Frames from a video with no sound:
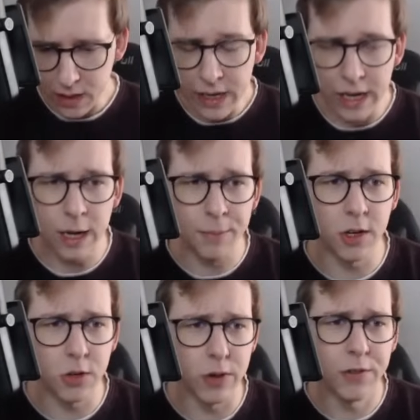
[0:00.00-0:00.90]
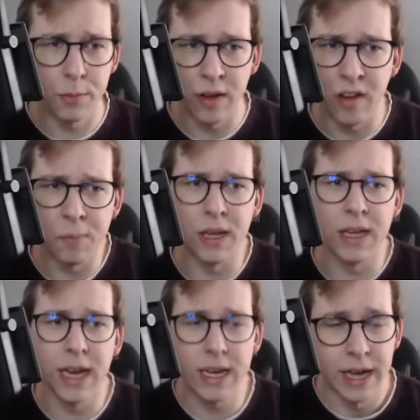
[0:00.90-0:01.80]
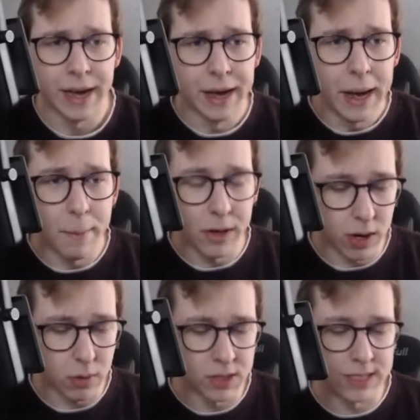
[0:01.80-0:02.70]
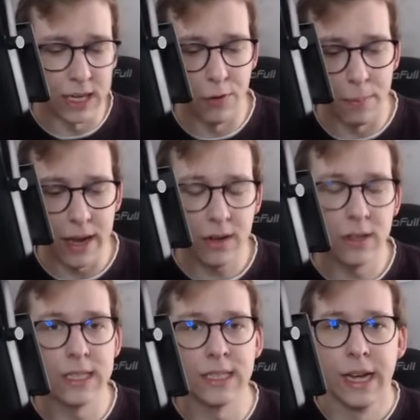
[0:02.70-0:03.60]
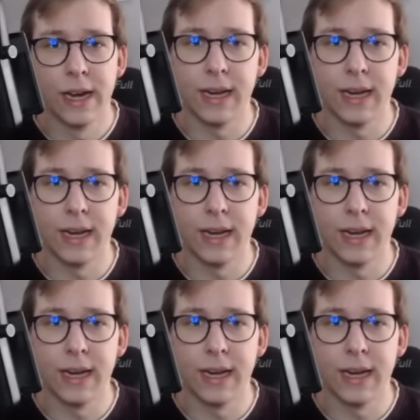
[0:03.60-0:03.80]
Not great for PvP yet, but what I want to say for Bagon is,